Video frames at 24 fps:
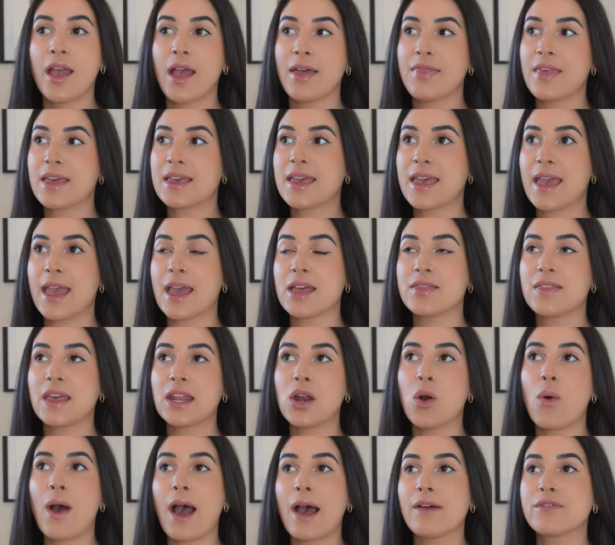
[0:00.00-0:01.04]
And they
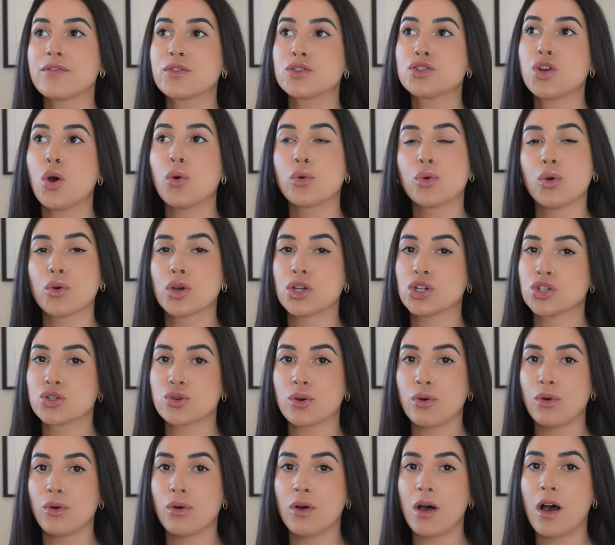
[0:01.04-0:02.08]
don't have total
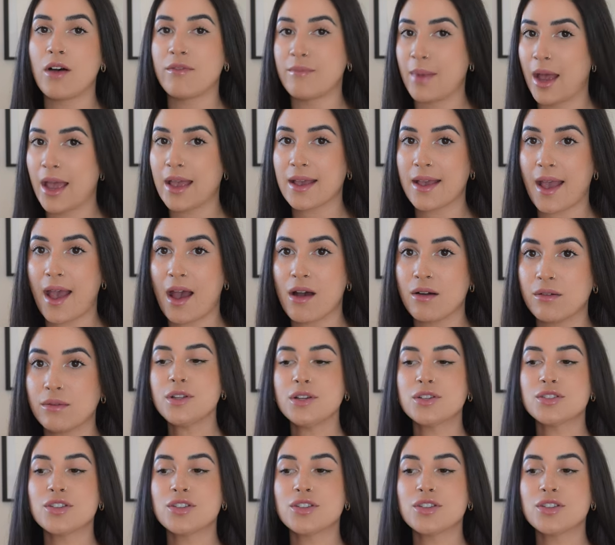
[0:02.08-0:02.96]
control of my account.